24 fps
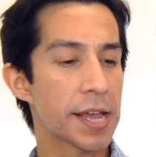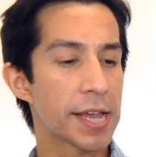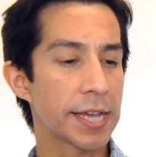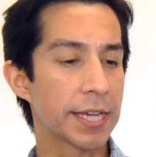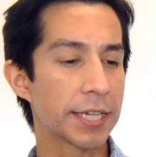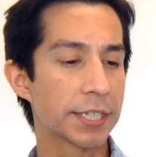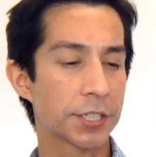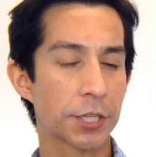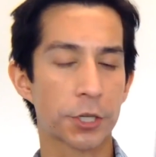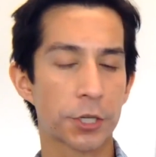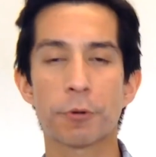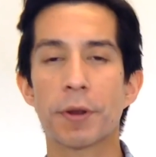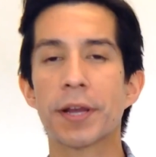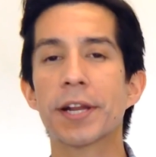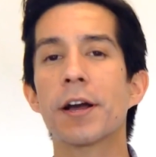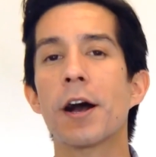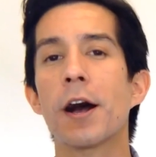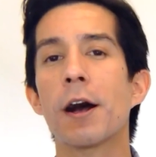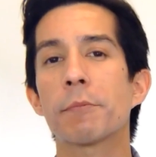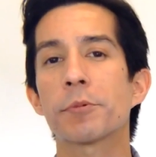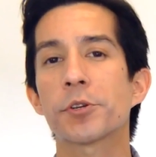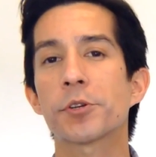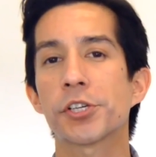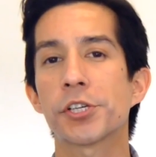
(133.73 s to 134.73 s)
is a great
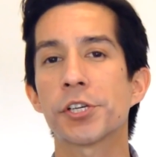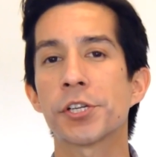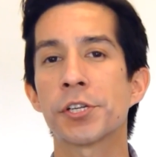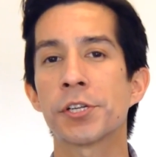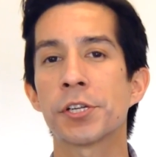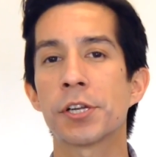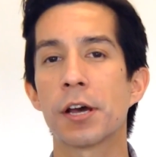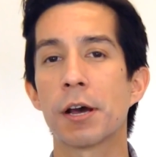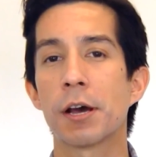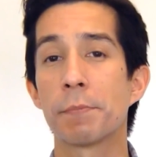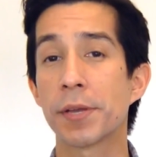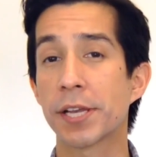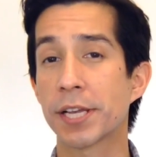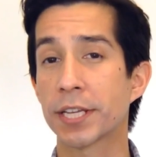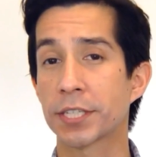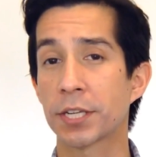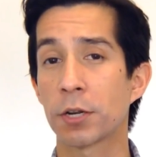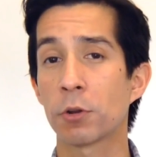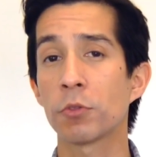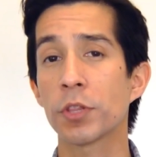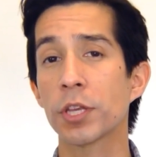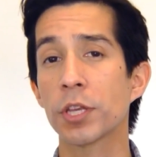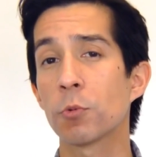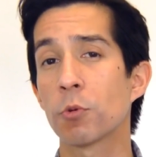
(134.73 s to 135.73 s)
option because it
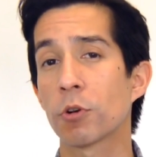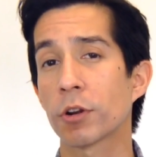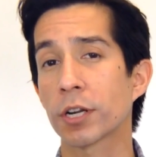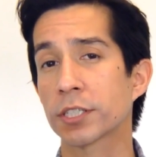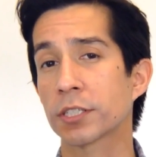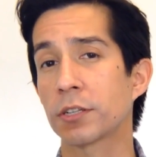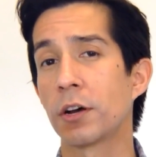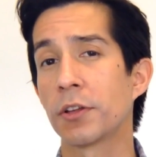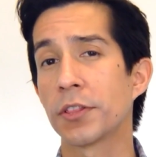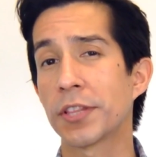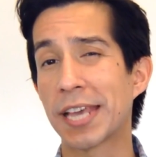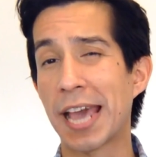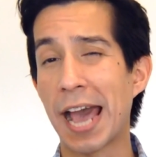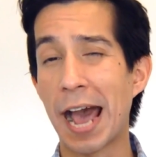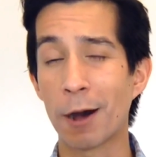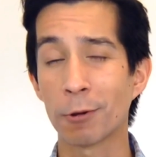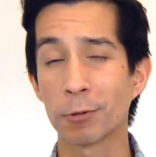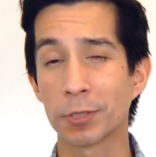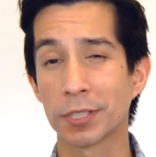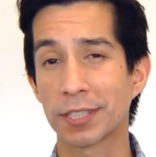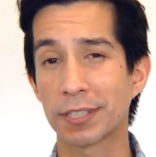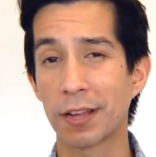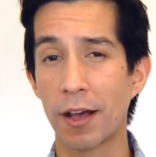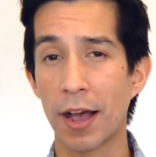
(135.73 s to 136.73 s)
only works on the
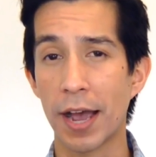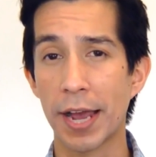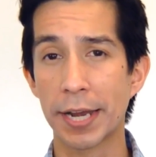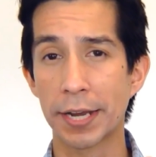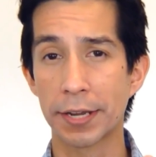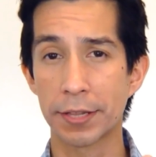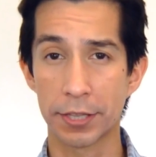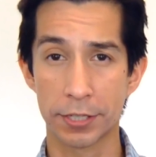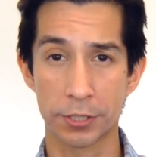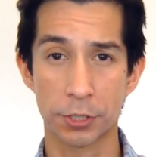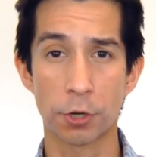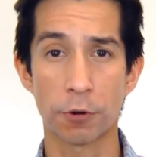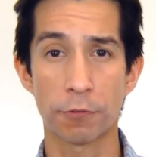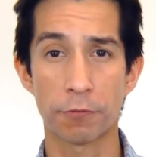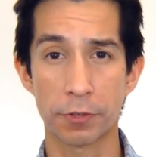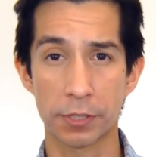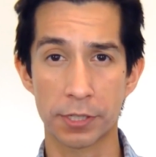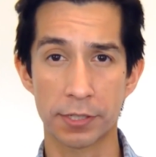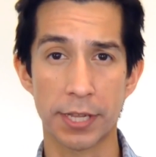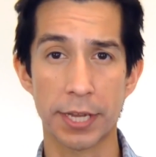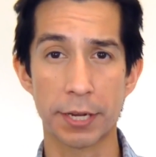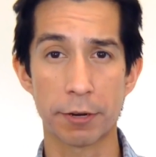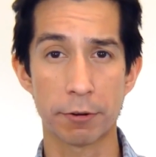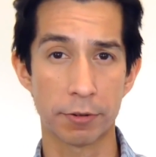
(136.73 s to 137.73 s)
outside, the
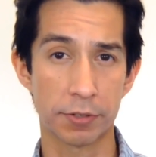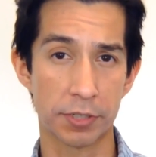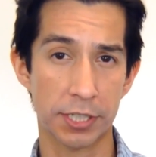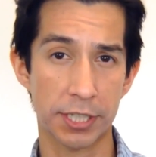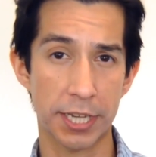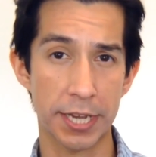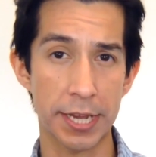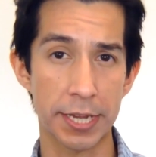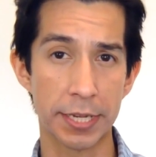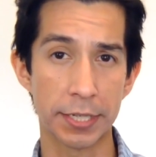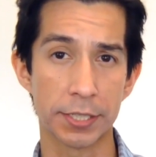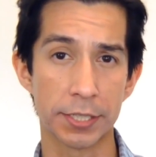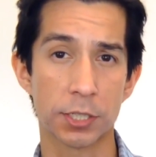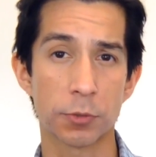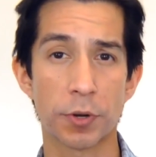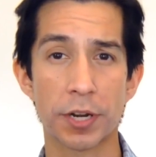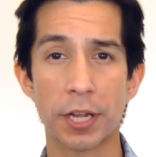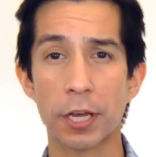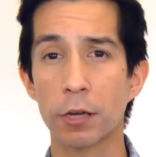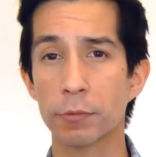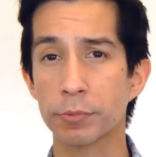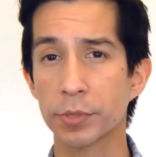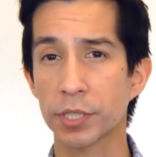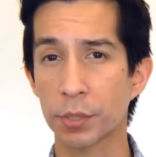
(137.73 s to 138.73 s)
surface layer of skin. So it
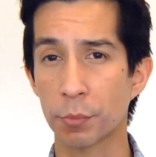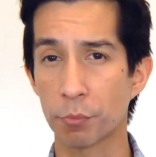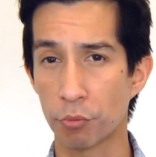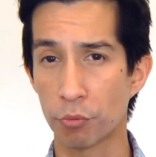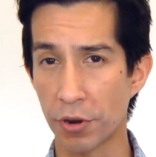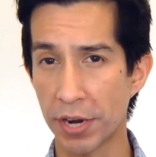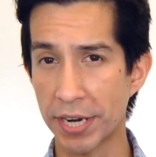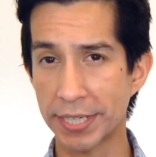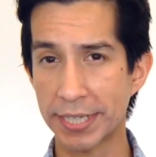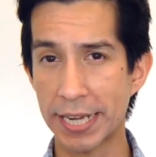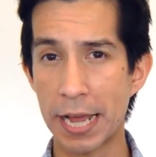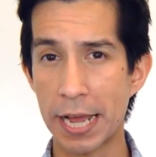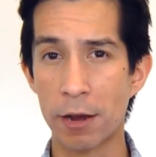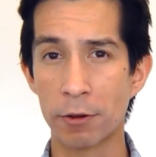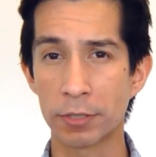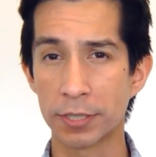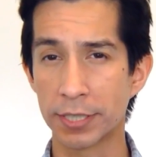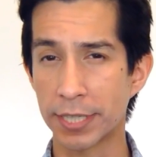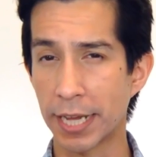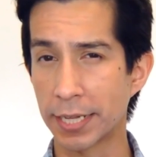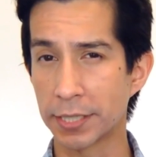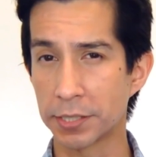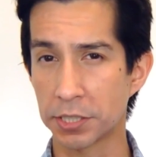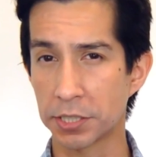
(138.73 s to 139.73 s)
helps to break down
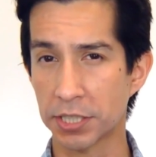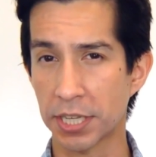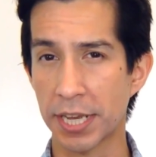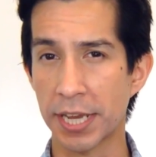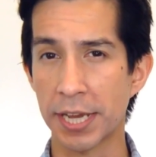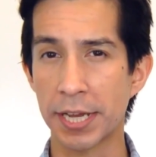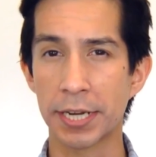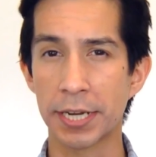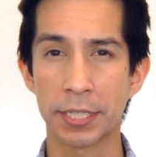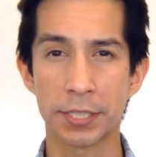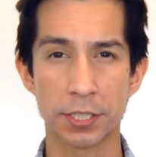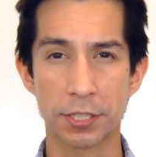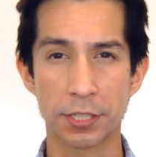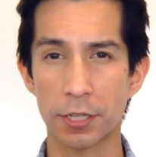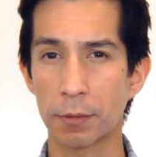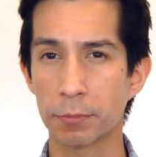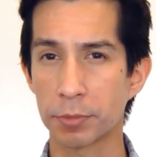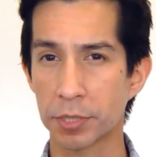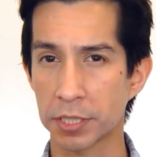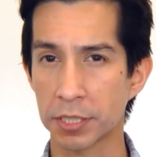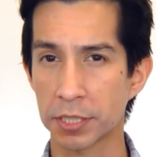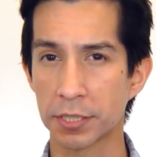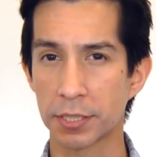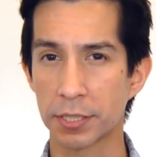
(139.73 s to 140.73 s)
dead skin and
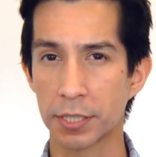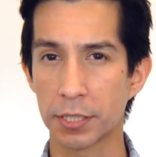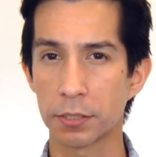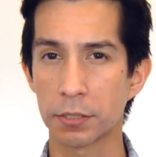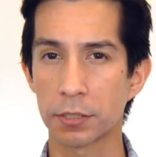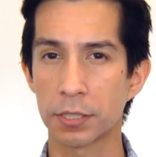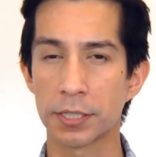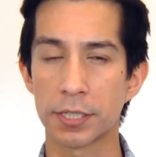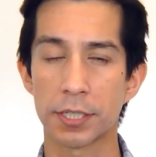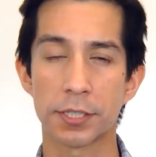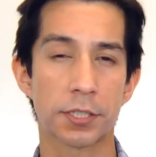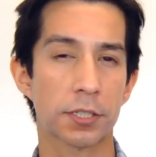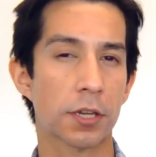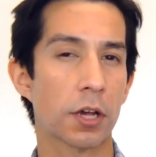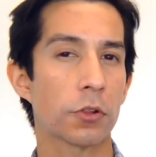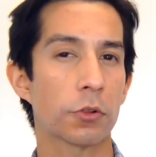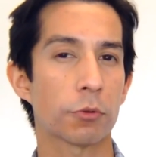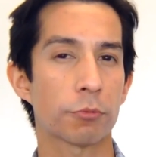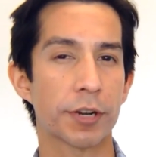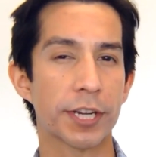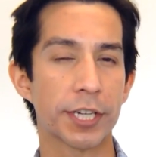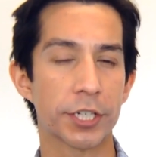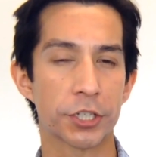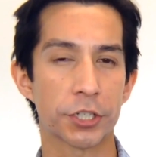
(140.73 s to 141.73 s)
substances and
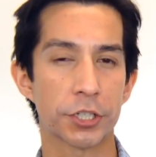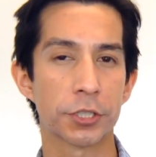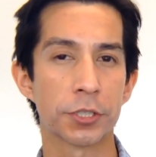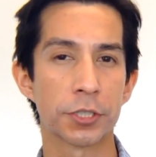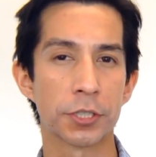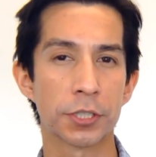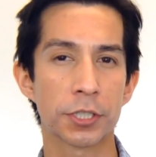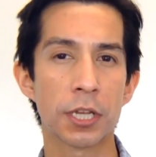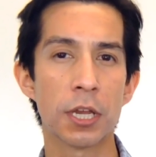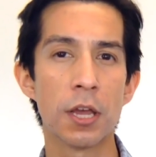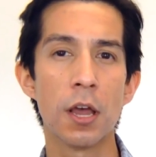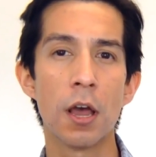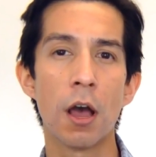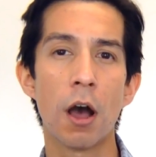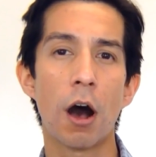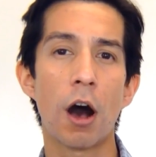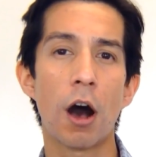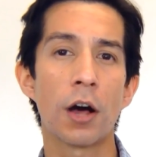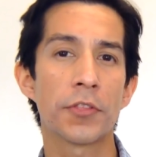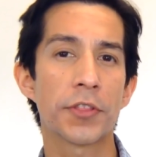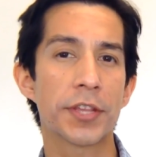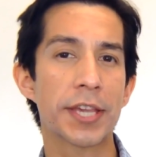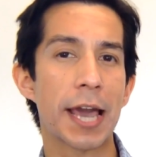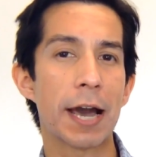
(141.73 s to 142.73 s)
discolorations
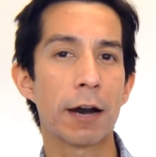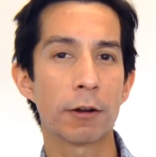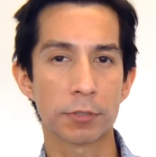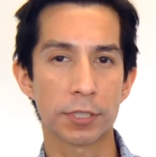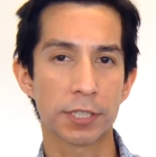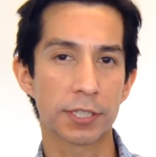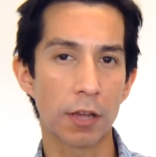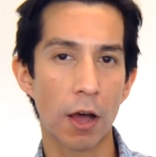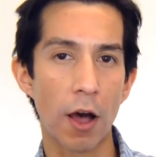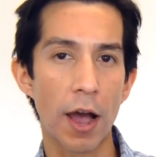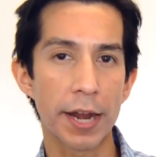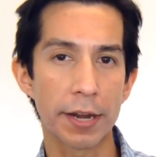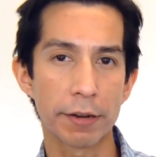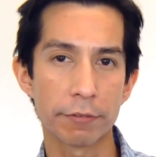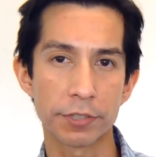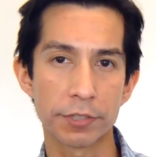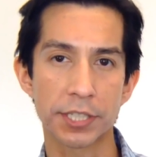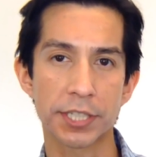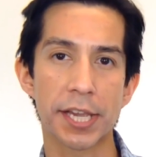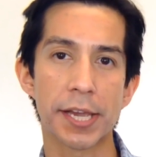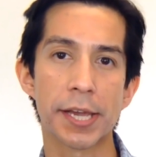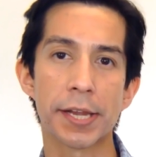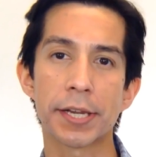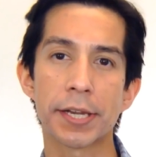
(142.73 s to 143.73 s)
on the outside of
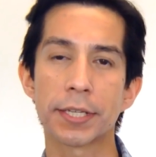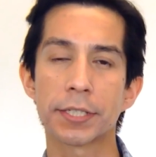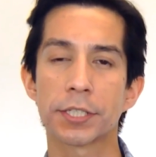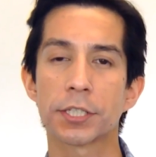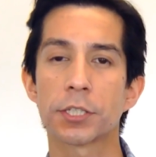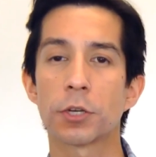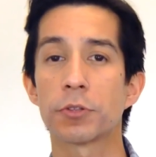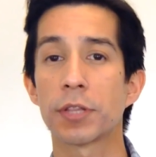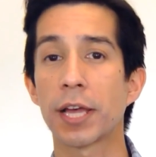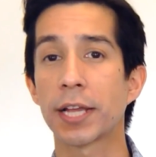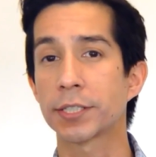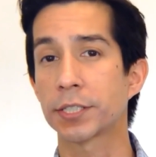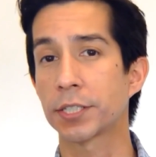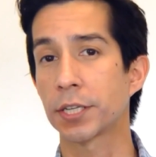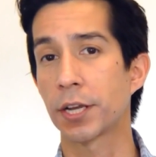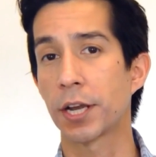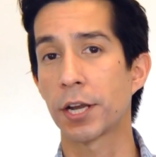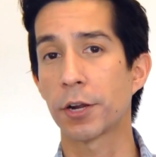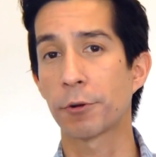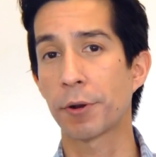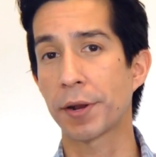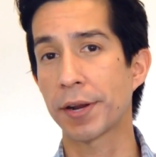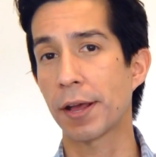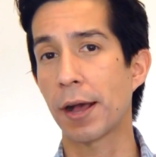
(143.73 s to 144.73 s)
skin. And so that's
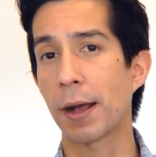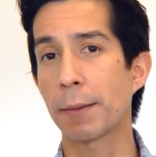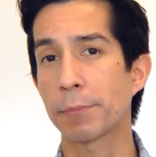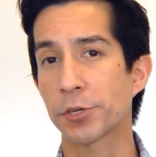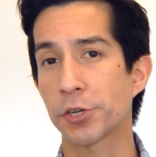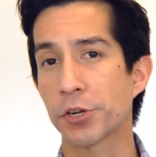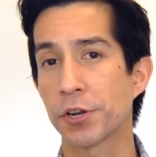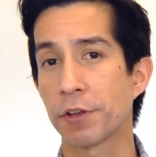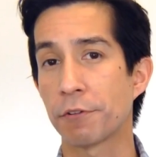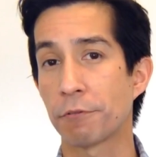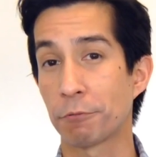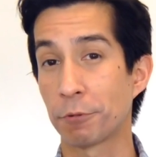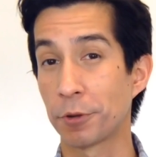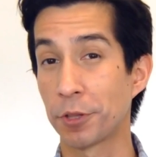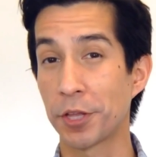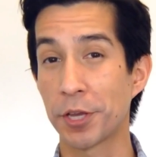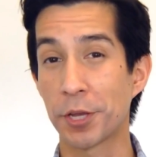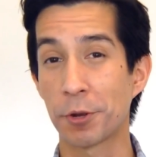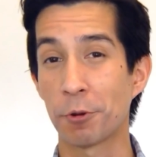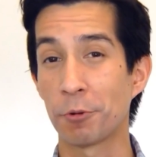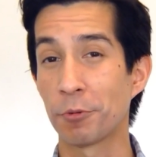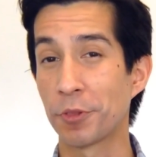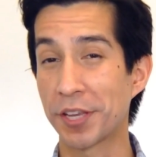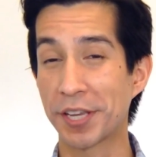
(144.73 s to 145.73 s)
a great option if really
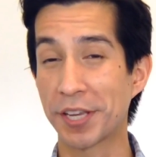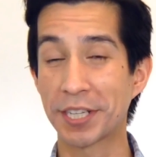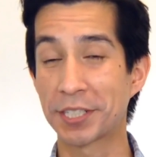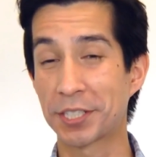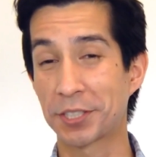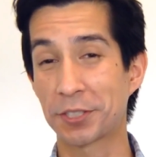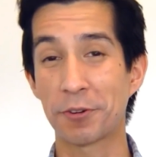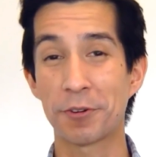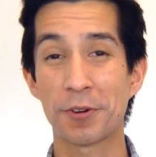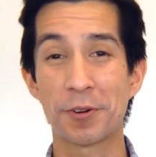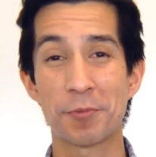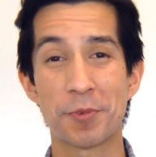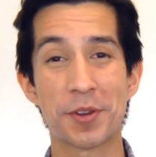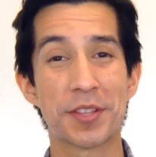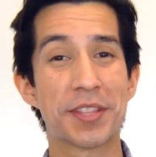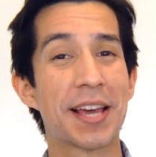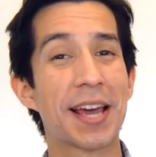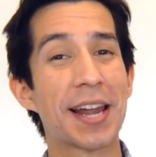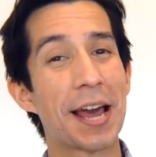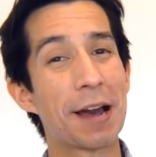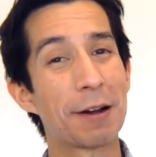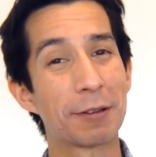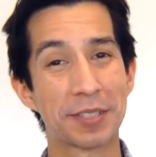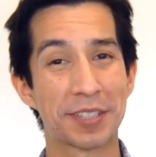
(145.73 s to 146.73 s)
you're only concerned with
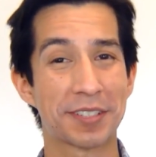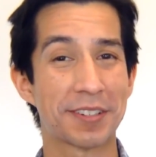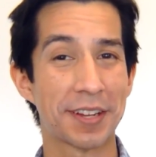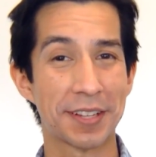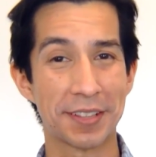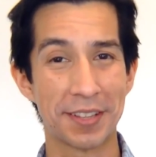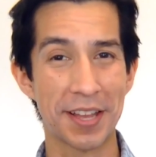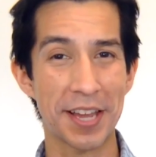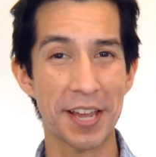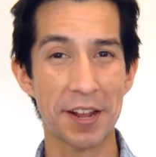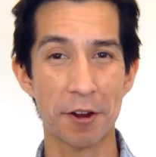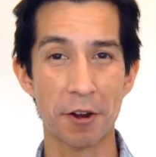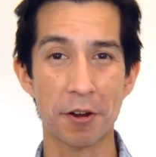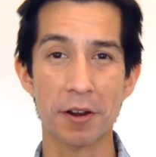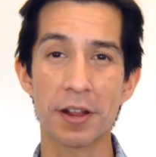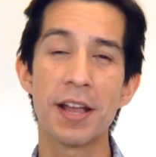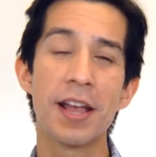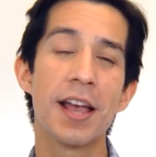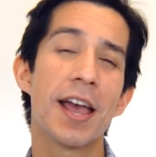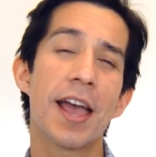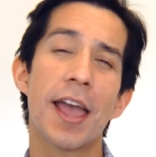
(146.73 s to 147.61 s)
that outside layer.